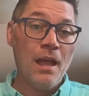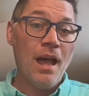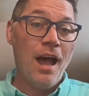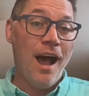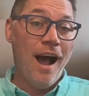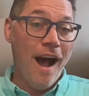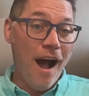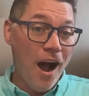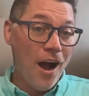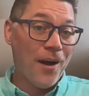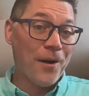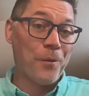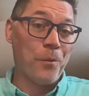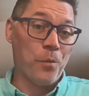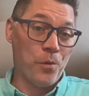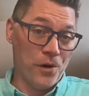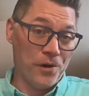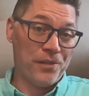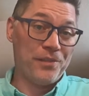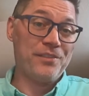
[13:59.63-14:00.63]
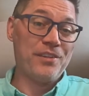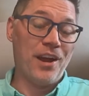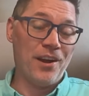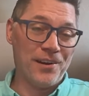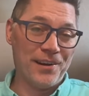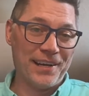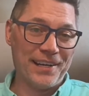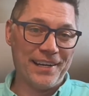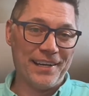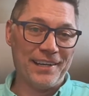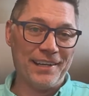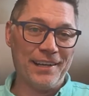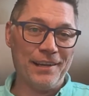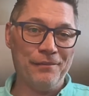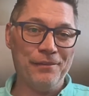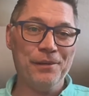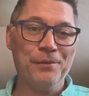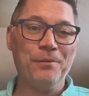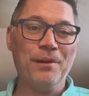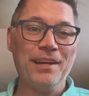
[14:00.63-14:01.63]
are worth targeting.
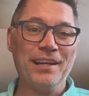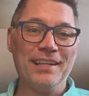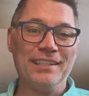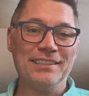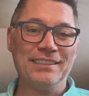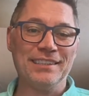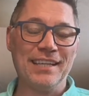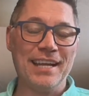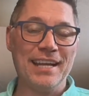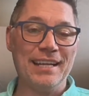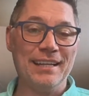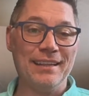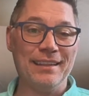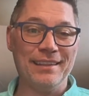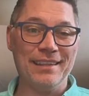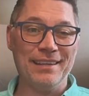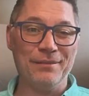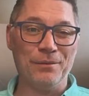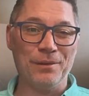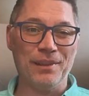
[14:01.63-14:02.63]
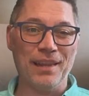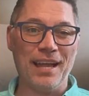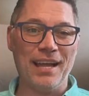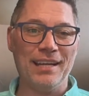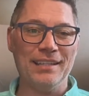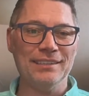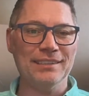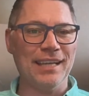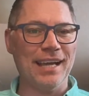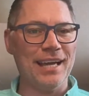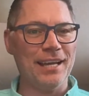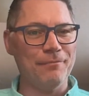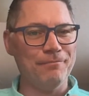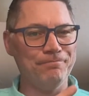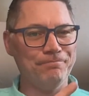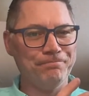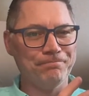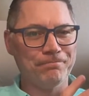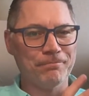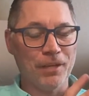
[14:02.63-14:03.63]
If you're running a site that relies
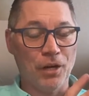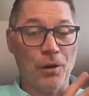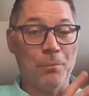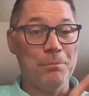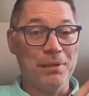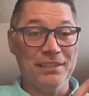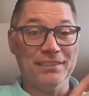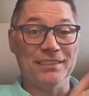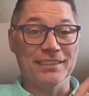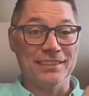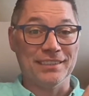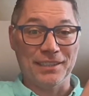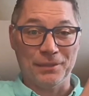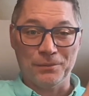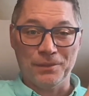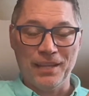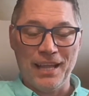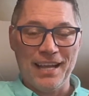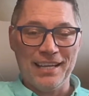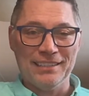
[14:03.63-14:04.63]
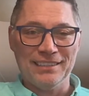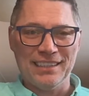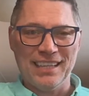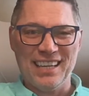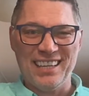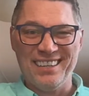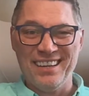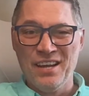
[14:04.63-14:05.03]
on, or a business that relies on